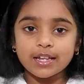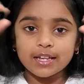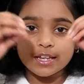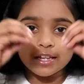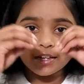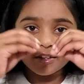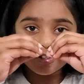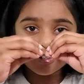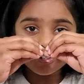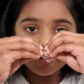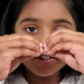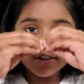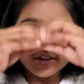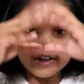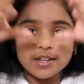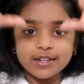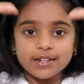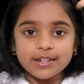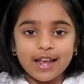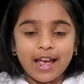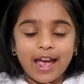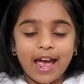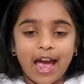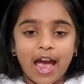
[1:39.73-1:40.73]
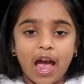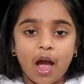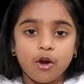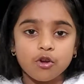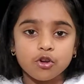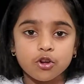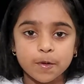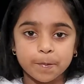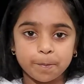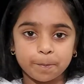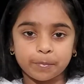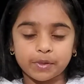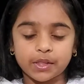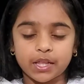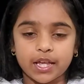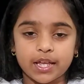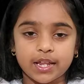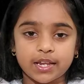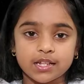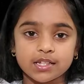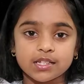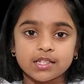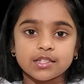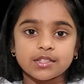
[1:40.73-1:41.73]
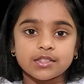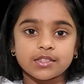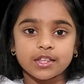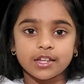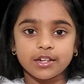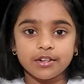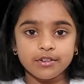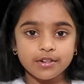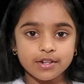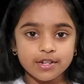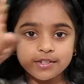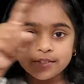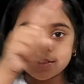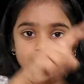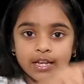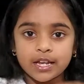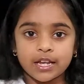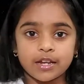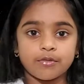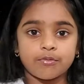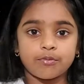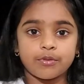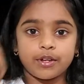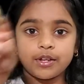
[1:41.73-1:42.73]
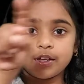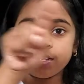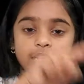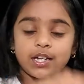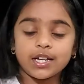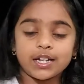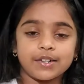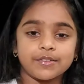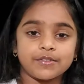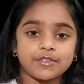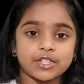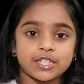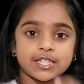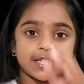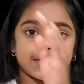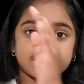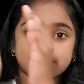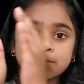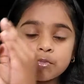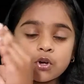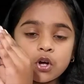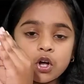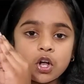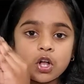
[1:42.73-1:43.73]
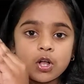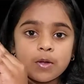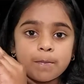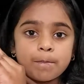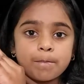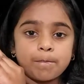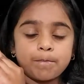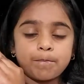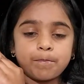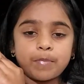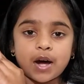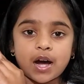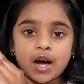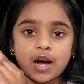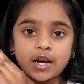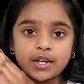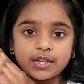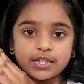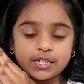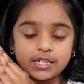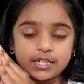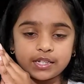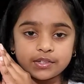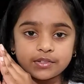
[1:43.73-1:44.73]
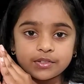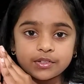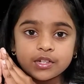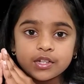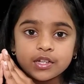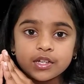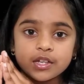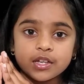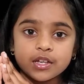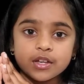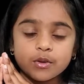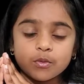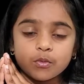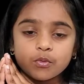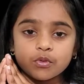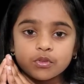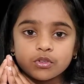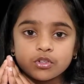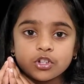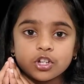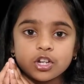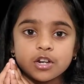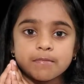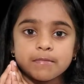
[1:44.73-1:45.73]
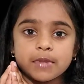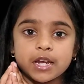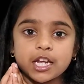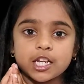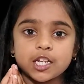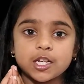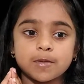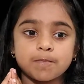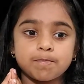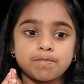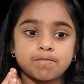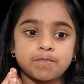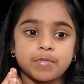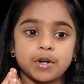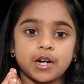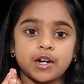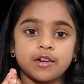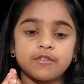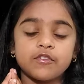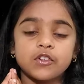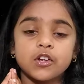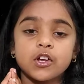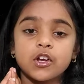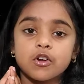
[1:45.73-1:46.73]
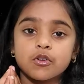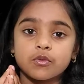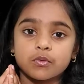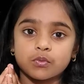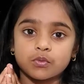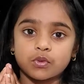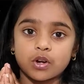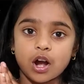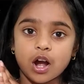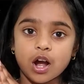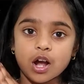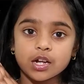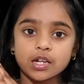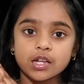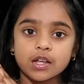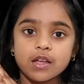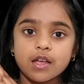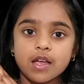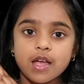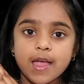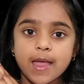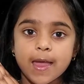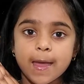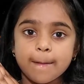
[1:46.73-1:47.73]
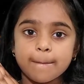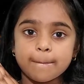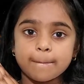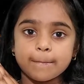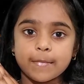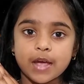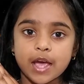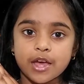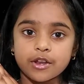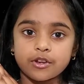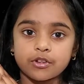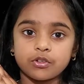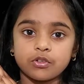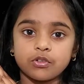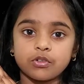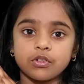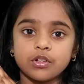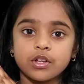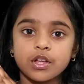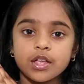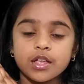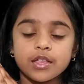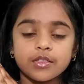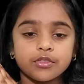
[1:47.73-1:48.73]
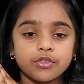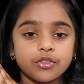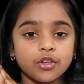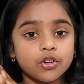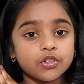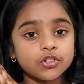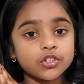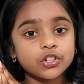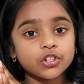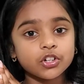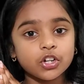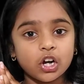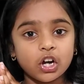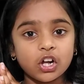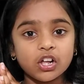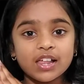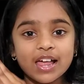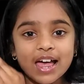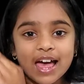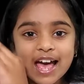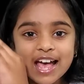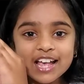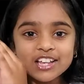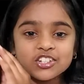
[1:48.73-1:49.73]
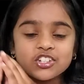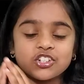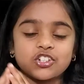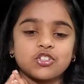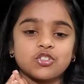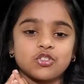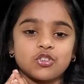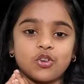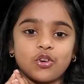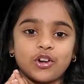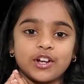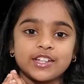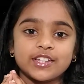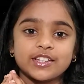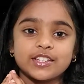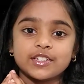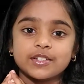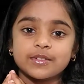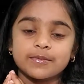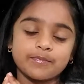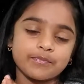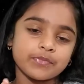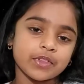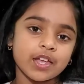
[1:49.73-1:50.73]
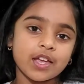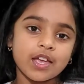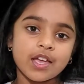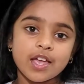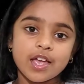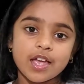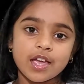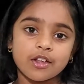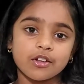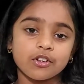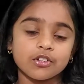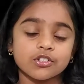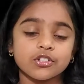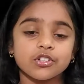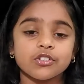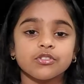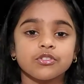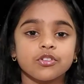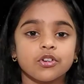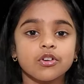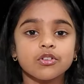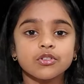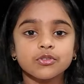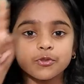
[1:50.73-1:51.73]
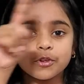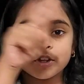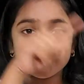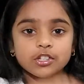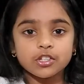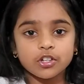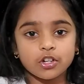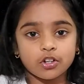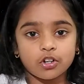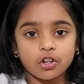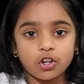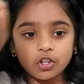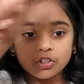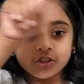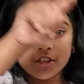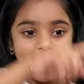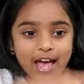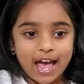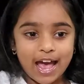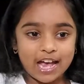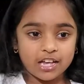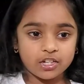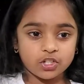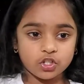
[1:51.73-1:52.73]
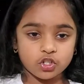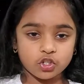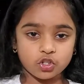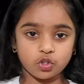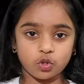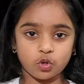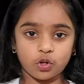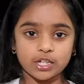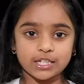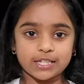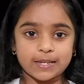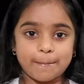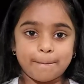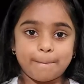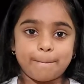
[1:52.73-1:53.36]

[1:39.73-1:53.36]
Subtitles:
inner and outer planets, there is a ring of small bodies, which are made of rock and metal. Those are called asteroids. And also, those rings are called the asteroid